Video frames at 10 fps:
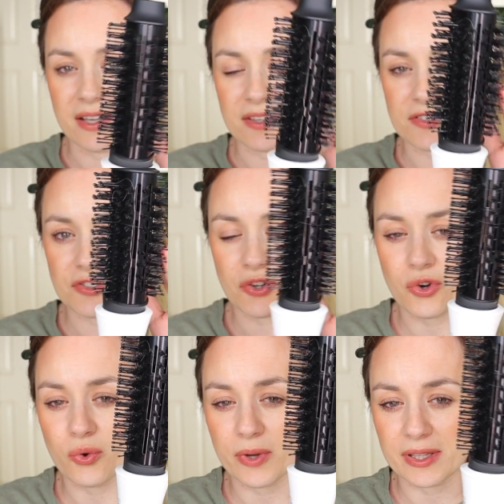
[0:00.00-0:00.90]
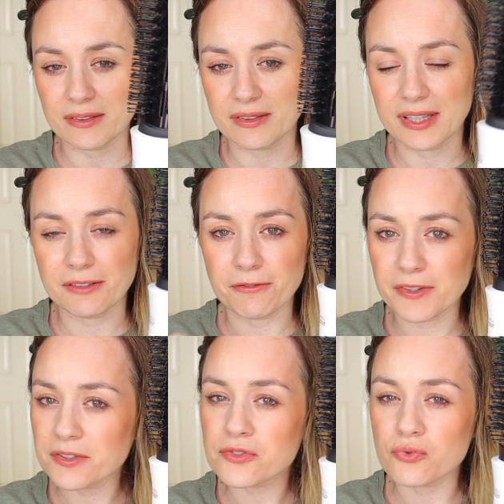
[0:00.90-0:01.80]
So it
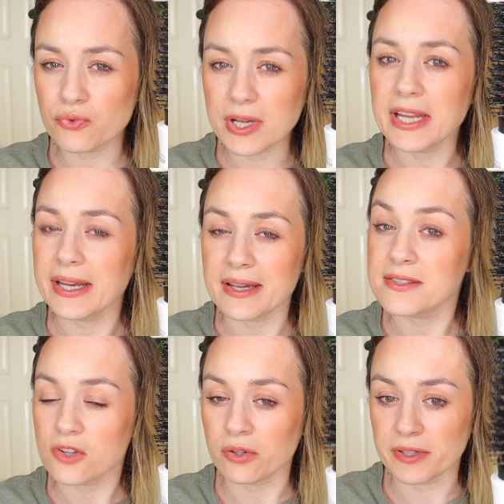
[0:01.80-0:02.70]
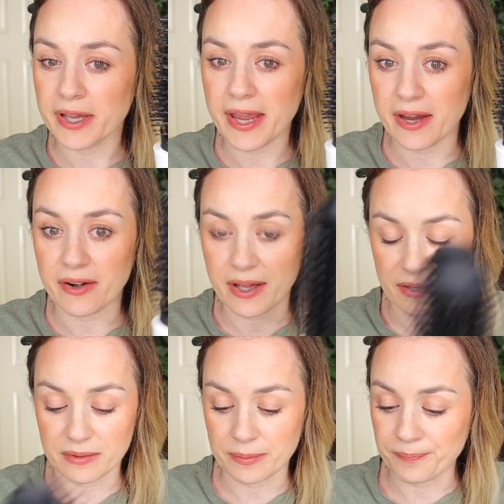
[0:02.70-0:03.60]
feels really nice on the hair.
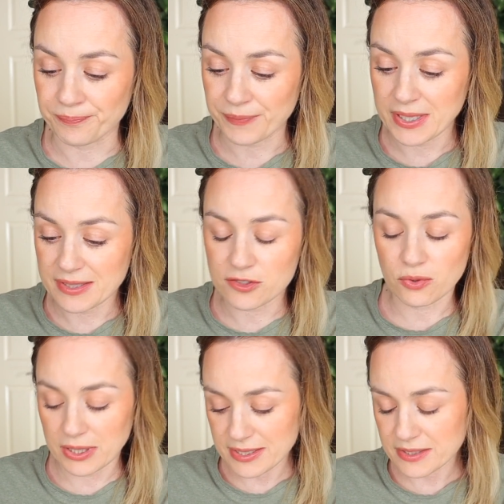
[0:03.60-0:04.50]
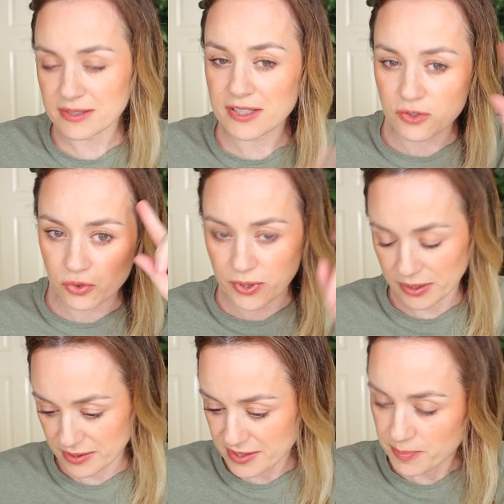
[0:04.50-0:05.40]
So let's continue
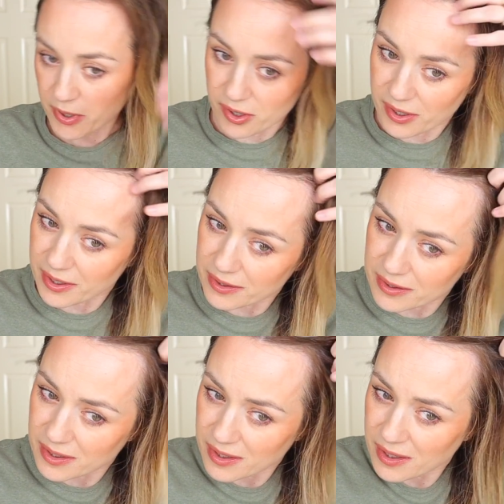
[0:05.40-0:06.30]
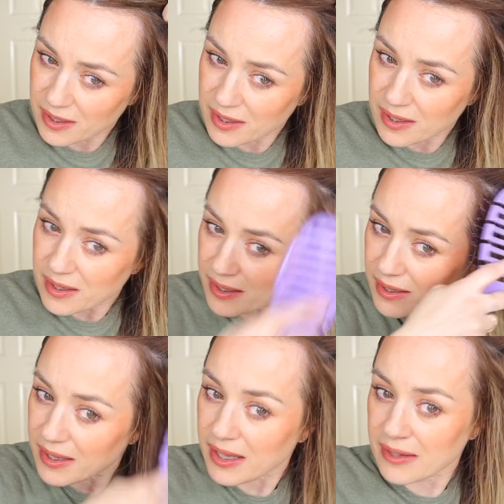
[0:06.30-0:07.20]
doing this part.
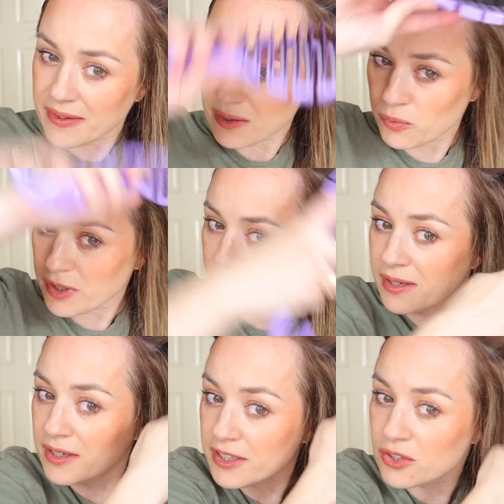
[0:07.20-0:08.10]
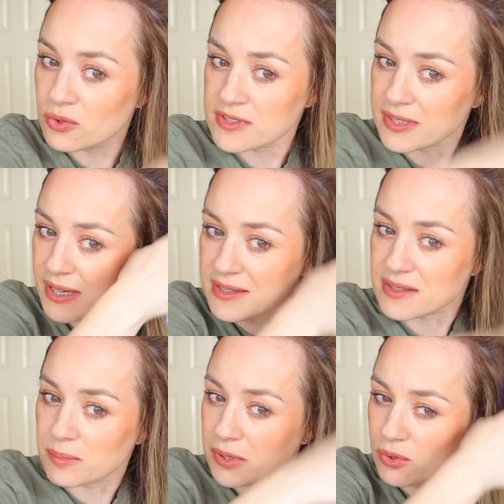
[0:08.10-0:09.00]
And then we're gonna use it as
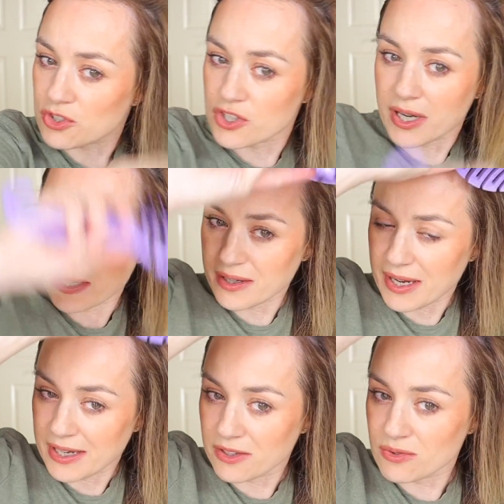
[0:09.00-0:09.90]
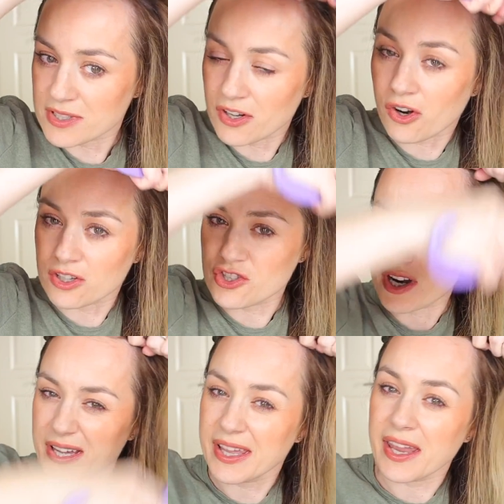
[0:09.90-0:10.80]
a blow dryer and use it on
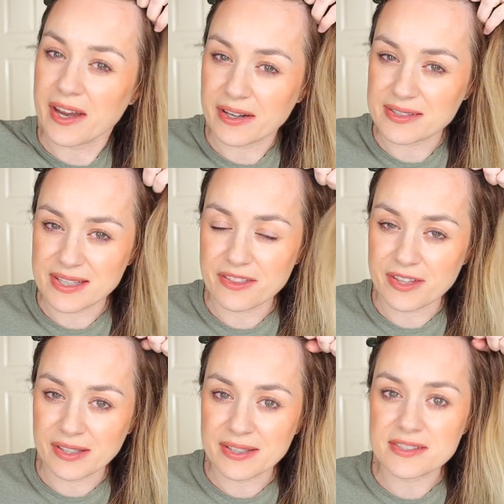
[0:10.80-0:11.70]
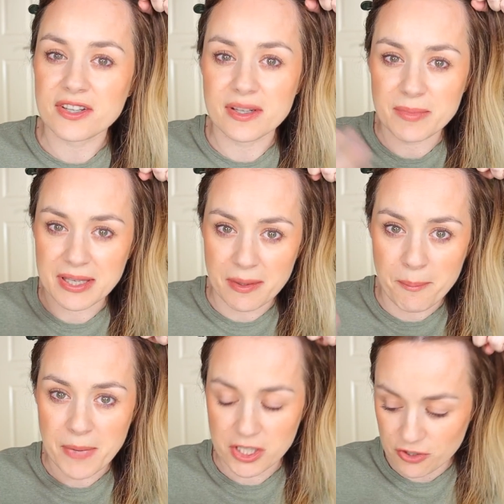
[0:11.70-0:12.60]
dry hair because I think that's gonna be
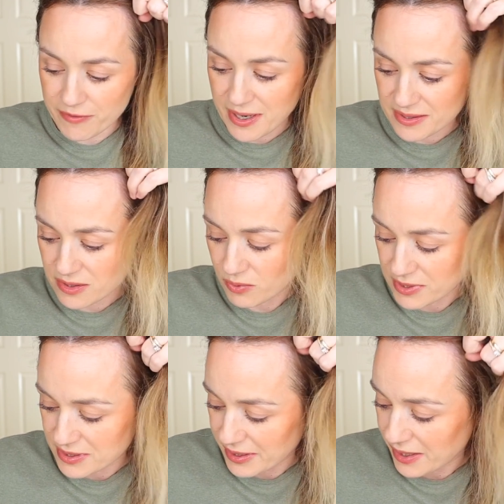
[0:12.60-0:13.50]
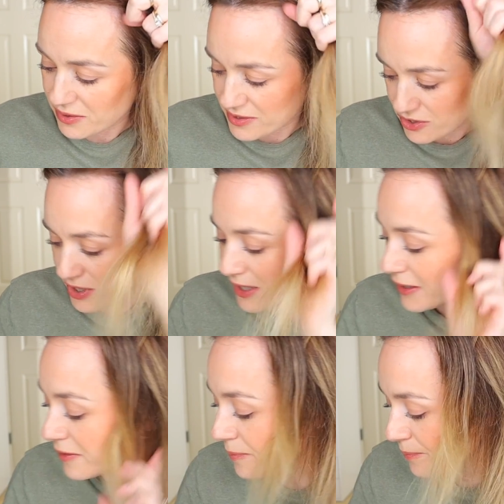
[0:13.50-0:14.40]
much faster once the hair is
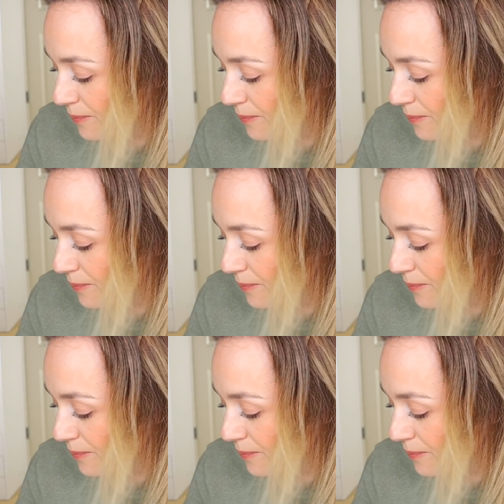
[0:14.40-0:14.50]
dry.